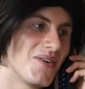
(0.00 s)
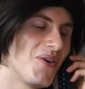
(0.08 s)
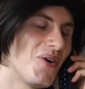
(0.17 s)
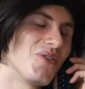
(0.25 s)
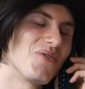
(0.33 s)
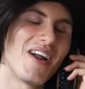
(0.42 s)

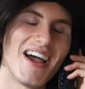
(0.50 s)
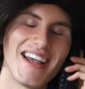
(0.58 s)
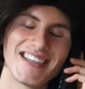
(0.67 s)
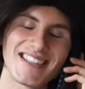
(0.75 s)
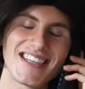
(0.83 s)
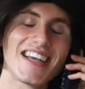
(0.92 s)
All
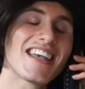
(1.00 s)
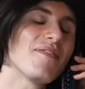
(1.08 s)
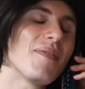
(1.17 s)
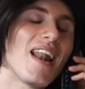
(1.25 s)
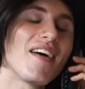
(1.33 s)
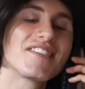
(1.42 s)
right, give
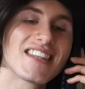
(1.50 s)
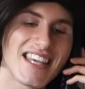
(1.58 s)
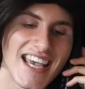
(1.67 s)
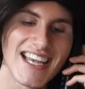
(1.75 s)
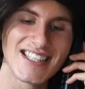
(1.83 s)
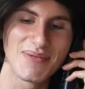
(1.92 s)
my love to the
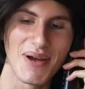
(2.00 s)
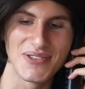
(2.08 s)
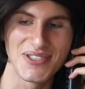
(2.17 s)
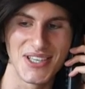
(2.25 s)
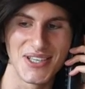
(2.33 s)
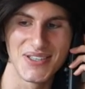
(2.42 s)
kids,
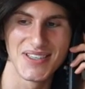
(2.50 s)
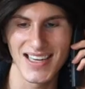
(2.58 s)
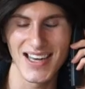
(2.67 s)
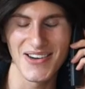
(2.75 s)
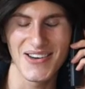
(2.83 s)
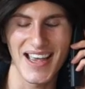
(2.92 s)
won't you?
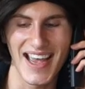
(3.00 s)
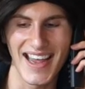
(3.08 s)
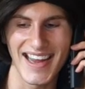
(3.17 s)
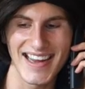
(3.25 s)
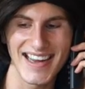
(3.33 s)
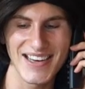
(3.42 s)

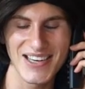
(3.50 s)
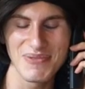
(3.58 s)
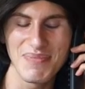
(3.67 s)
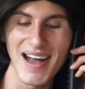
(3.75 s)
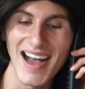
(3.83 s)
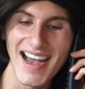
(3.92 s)
Okay,
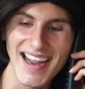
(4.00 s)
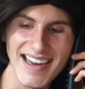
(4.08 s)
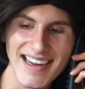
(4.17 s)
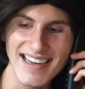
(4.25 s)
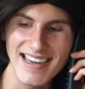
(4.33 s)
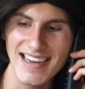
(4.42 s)

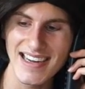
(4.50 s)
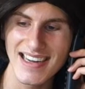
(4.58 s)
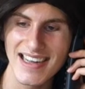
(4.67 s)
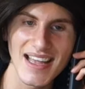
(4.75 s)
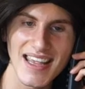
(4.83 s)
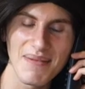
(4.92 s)
goodbye.
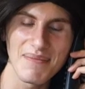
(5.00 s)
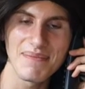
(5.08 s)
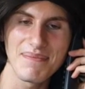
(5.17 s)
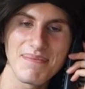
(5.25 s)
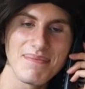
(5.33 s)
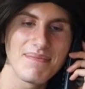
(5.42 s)
Yeah.
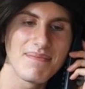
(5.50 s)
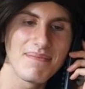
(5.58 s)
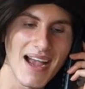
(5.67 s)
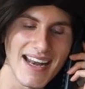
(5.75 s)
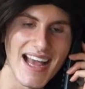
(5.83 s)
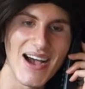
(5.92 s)

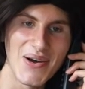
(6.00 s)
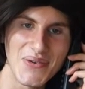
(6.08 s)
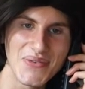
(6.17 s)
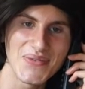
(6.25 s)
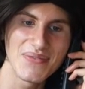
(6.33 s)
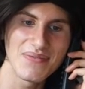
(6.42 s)
Bye
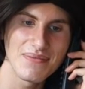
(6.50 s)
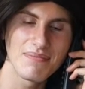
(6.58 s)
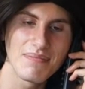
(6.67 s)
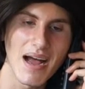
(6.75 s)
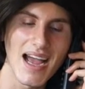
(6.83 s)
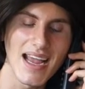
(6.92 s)
now.
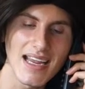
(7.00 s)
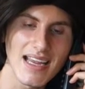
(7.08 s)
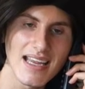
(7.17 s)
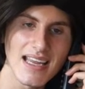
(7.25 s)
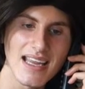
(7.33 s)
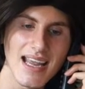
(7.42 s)
Bye.
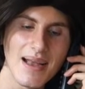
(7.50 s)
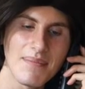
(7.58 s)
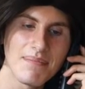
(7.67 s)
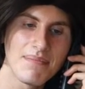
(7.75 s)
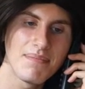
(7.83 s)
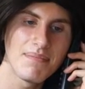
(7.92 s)
Yeah.
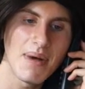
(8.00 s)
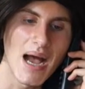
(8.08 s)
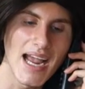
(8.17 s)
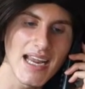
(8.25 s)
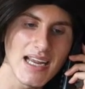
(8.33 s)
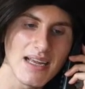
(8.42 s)

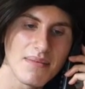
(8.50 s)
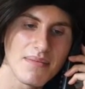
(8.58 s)
Bye.